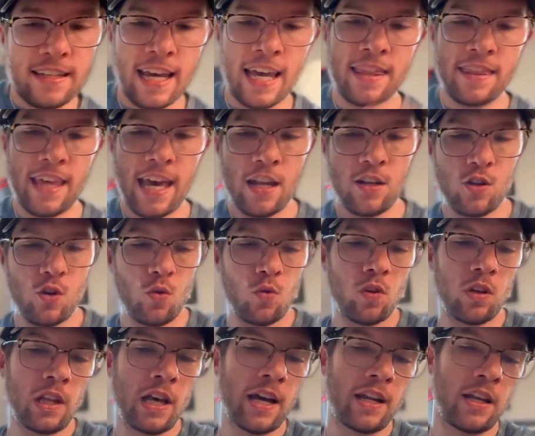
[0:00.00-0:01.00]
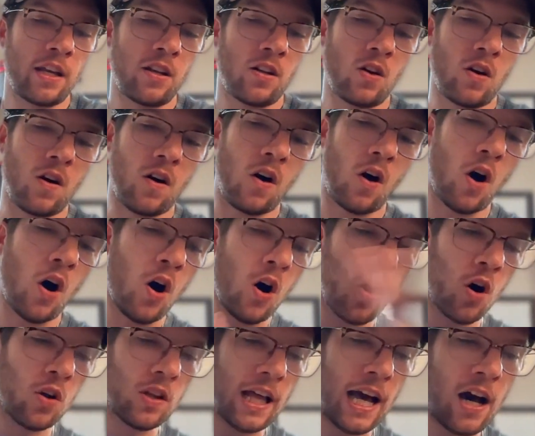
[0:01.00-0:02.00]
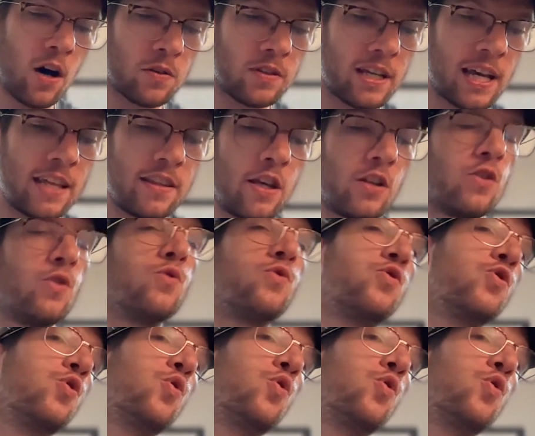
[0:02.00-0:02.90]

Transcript: and then you let it all out, and then you do